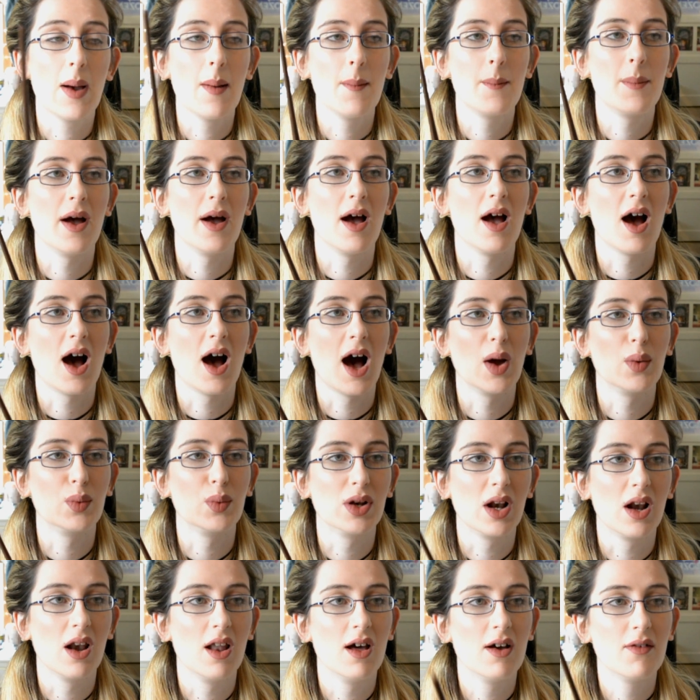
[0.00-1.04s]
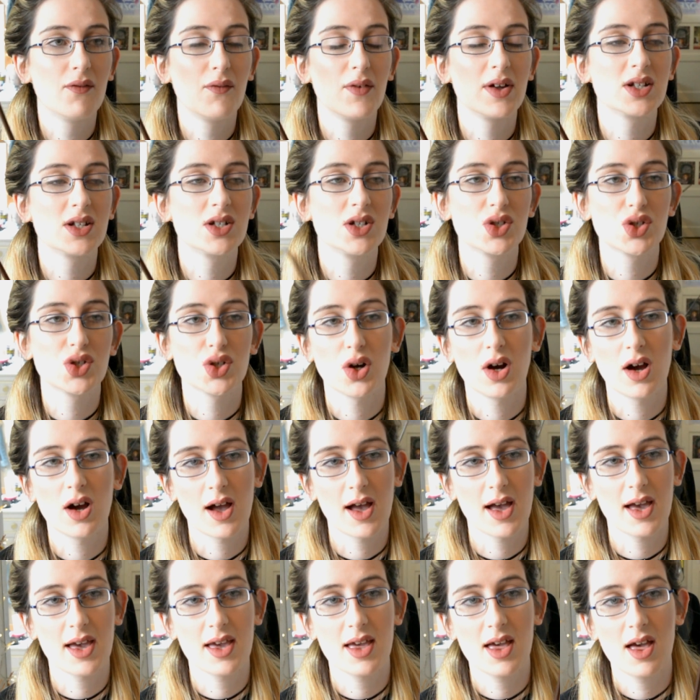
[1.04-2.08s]
but I would love to
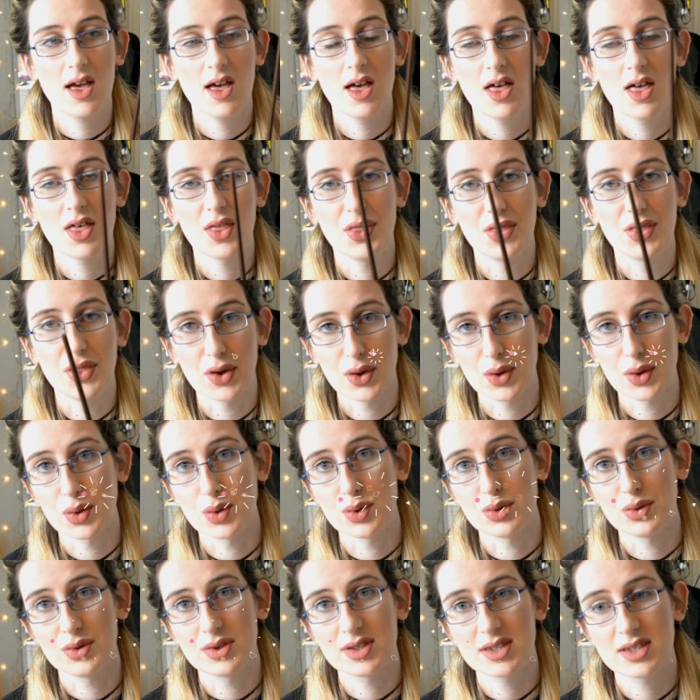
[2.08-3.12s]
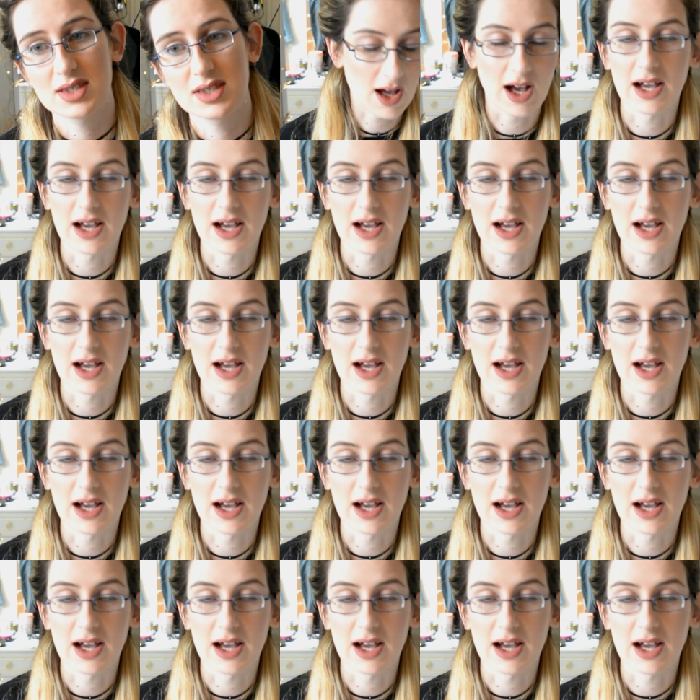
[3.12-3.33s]
try those.